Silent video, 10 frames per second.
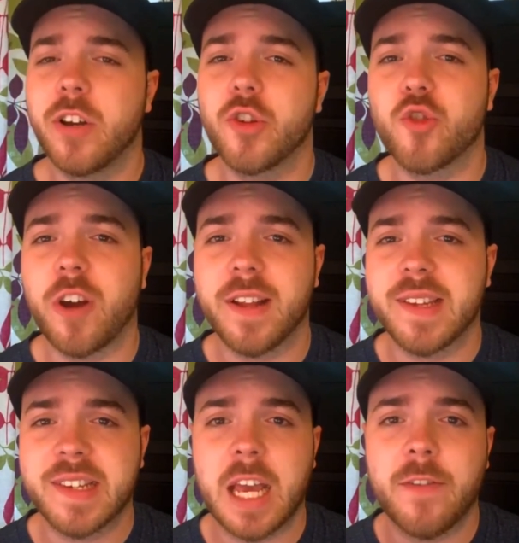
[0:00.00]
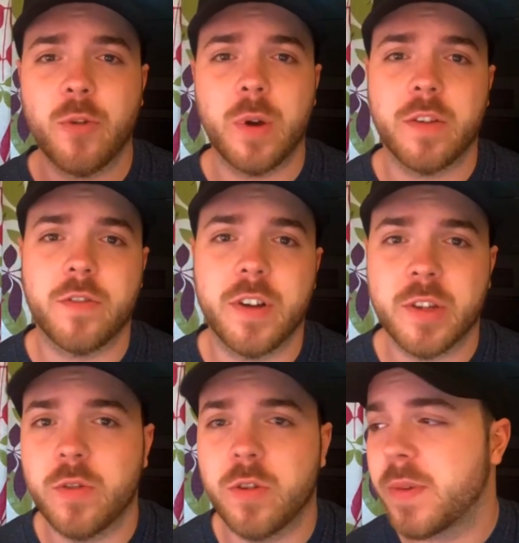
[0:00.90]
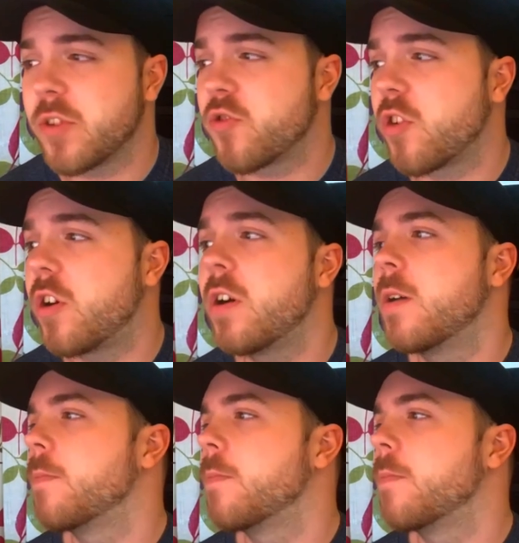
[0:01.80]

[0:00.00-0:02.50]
and try and decipher whether or not it's going to be a draw.